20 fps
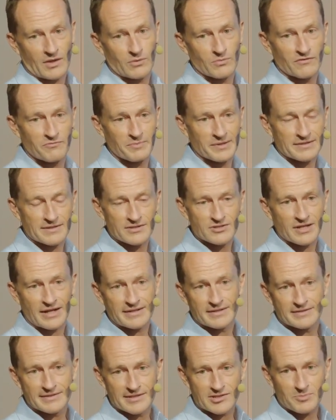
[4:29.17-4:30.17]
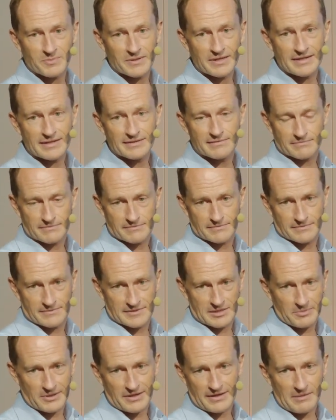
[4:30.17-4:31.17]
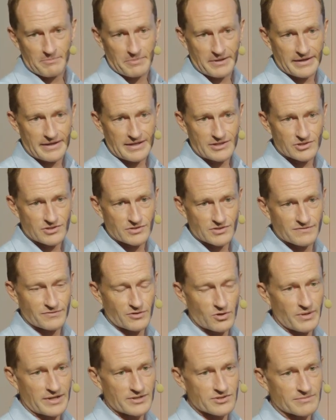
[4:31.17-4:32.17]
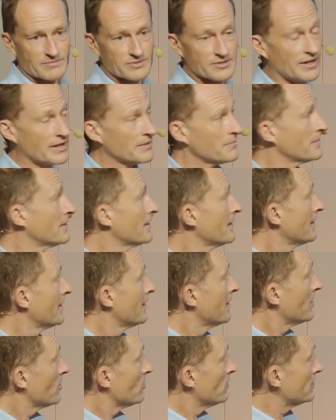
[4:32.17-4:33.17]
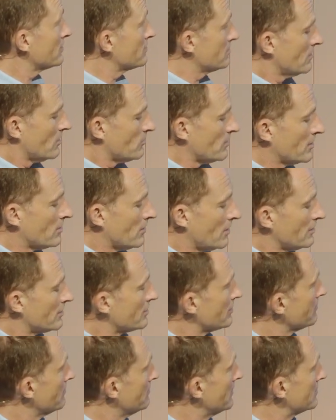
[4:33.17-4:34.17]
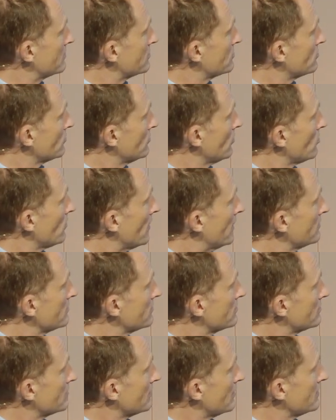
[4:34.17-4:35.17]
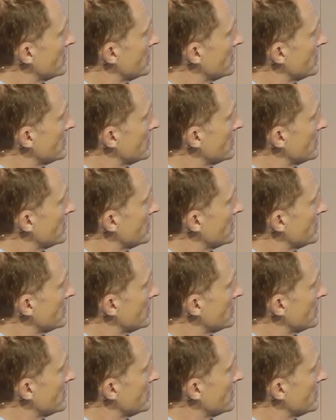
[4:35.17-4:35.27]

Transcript: We've been in sign and display, typical applications for quite some time, with what we call our mid to low end, the